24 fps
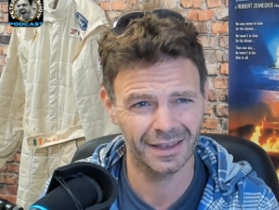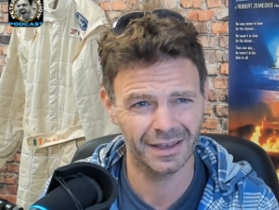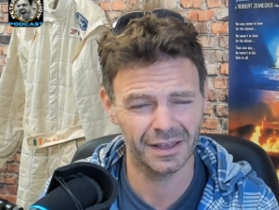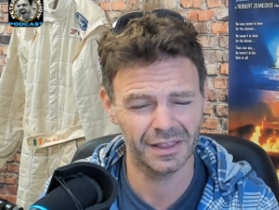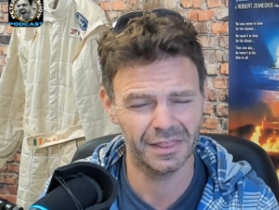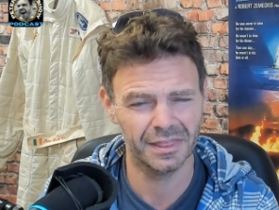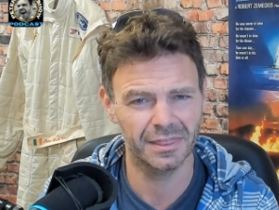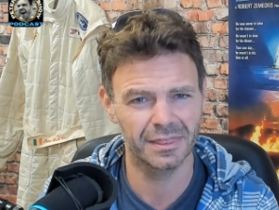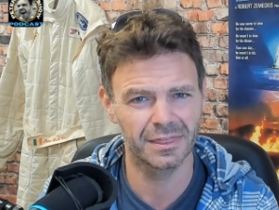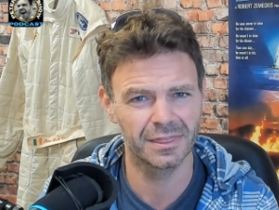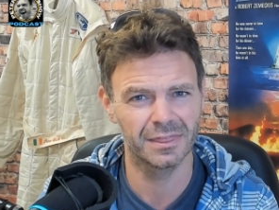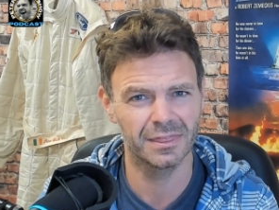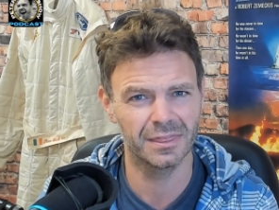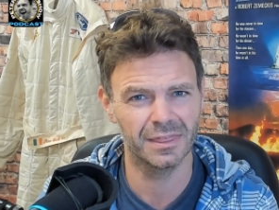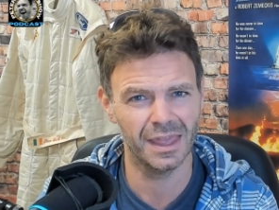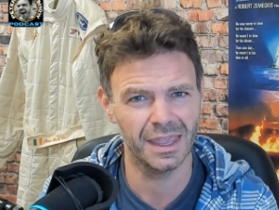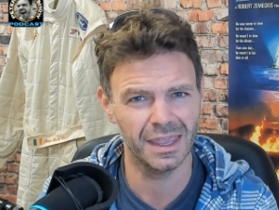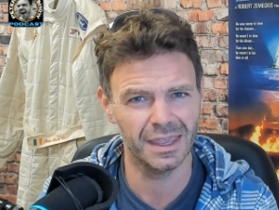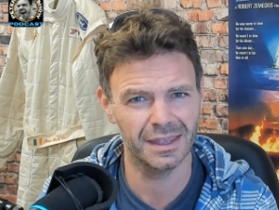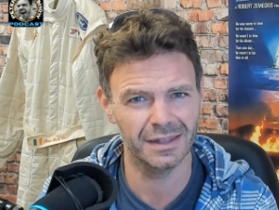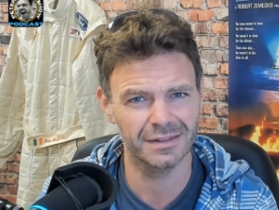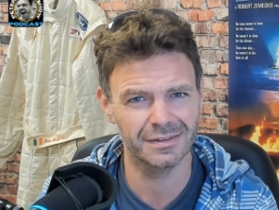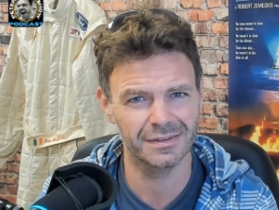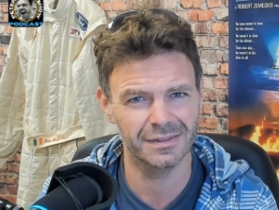I
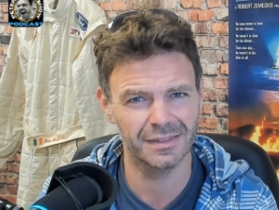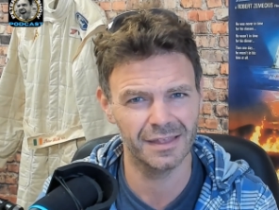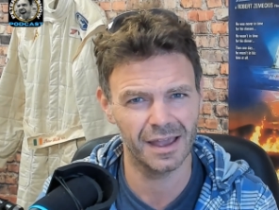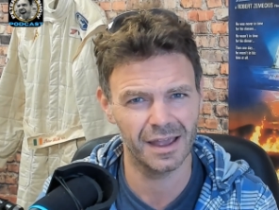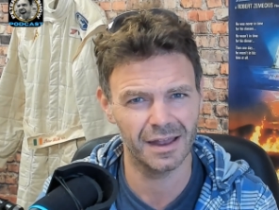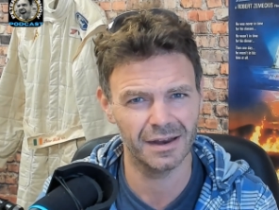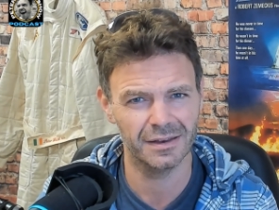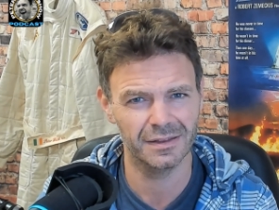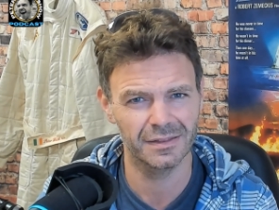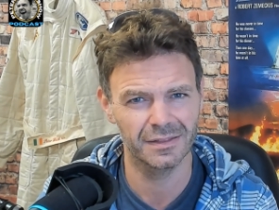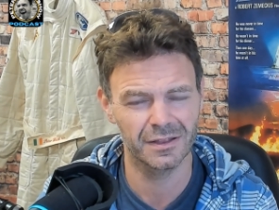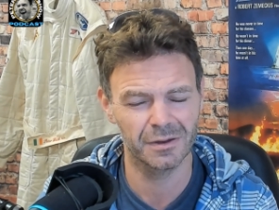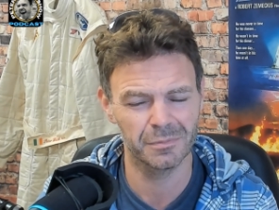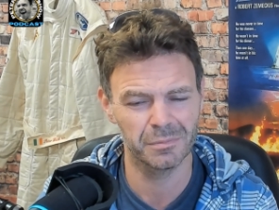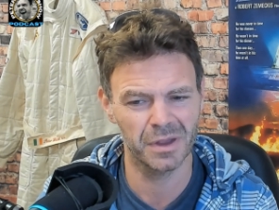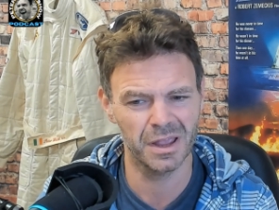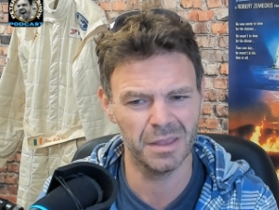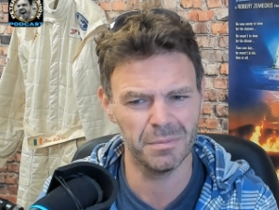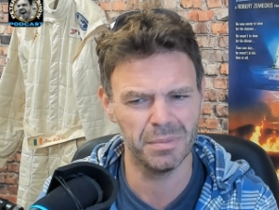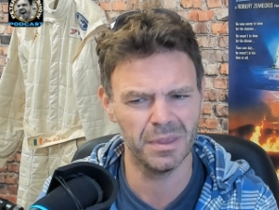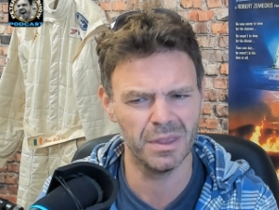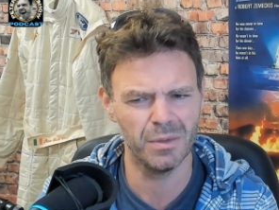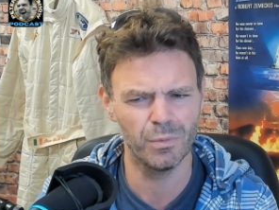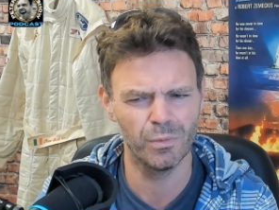think it's that. There might
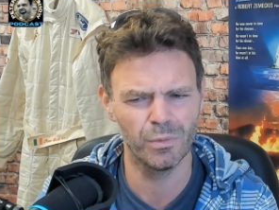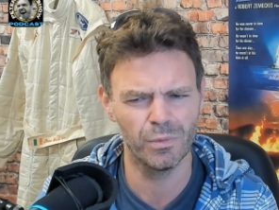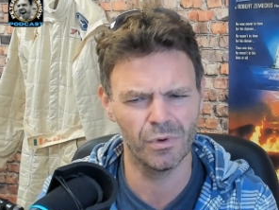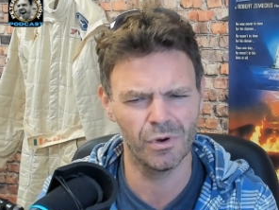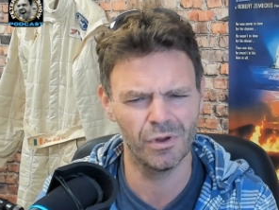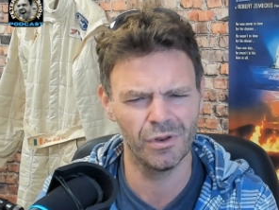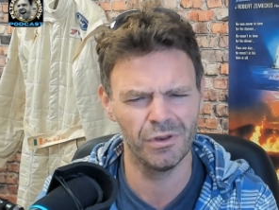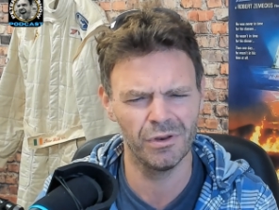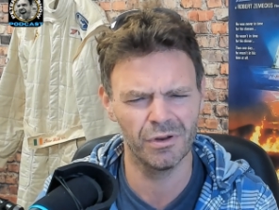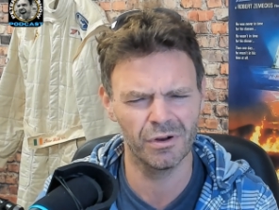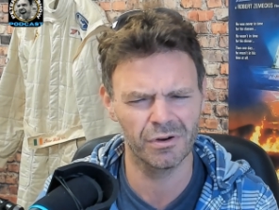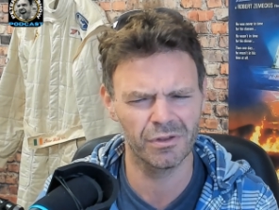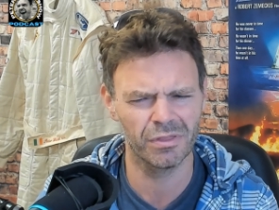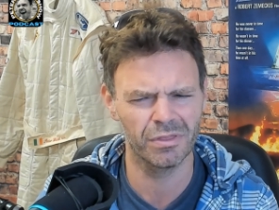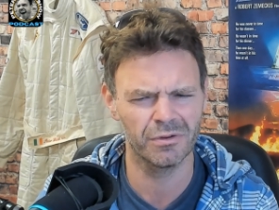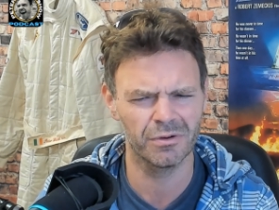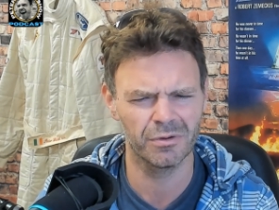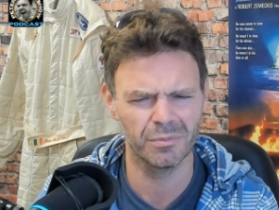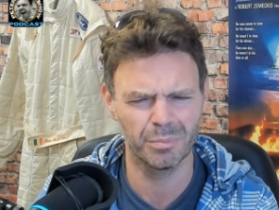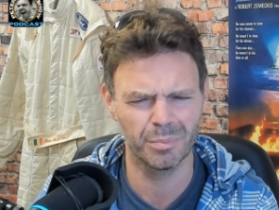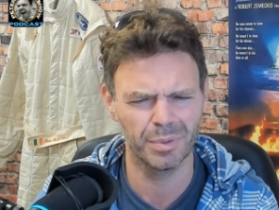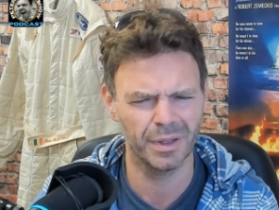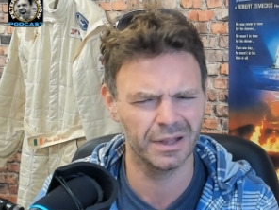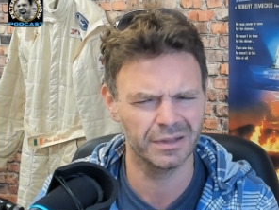be one other
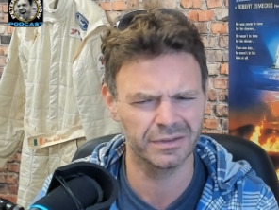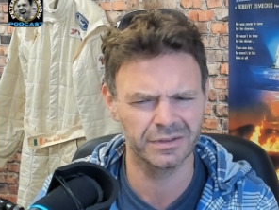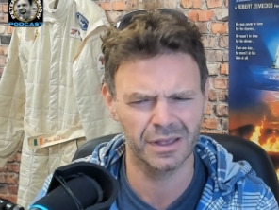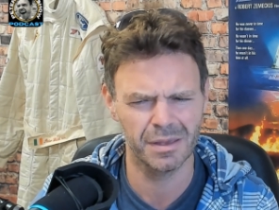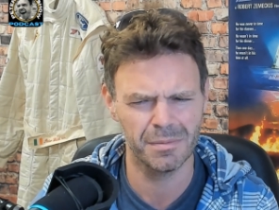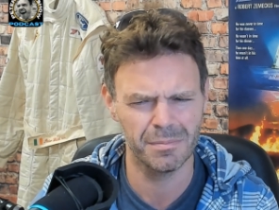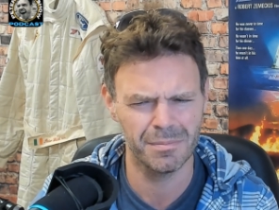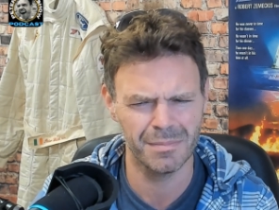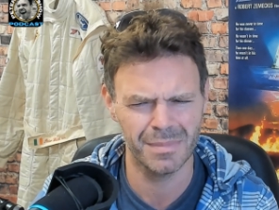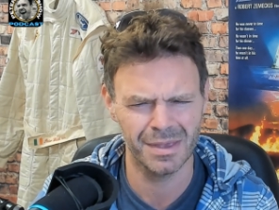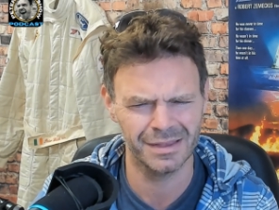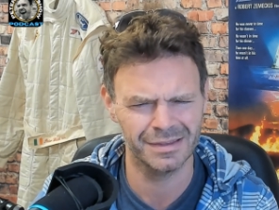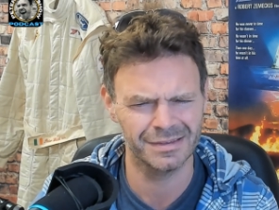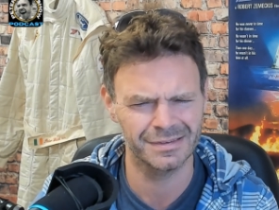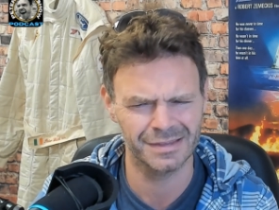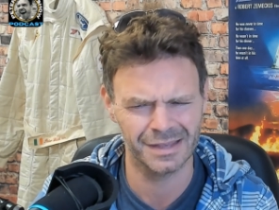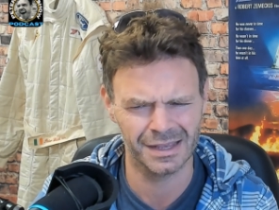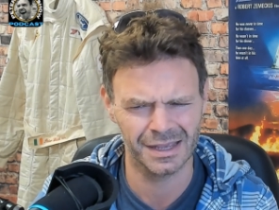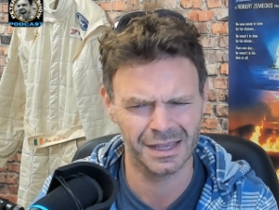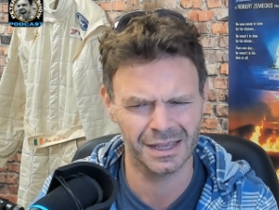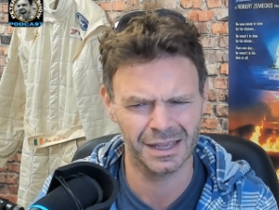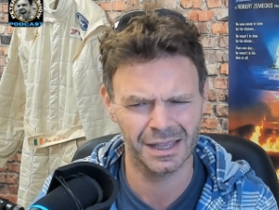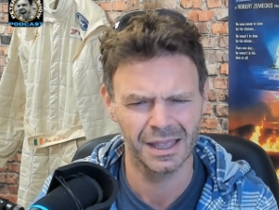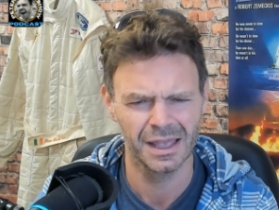belt I'm
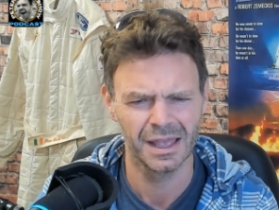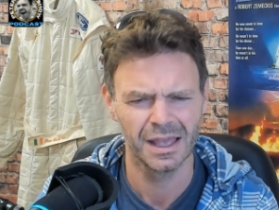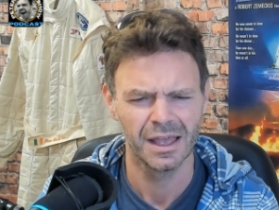missing.